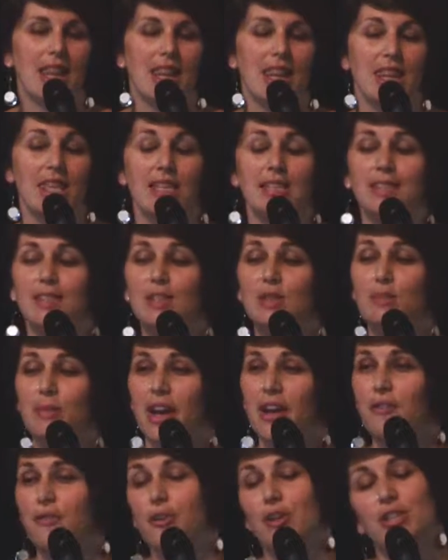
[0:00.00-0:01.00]
This is
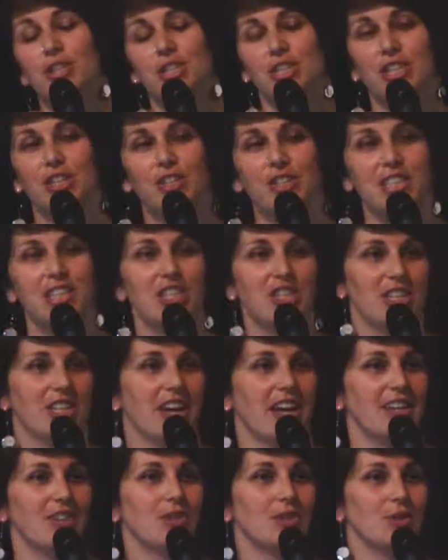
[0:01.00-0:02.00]
my first year teaching
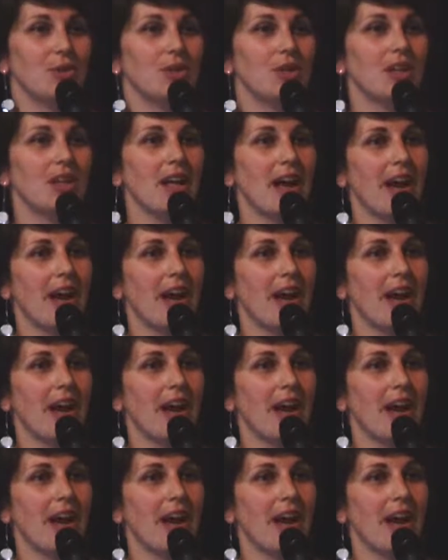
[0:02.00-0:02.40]
high school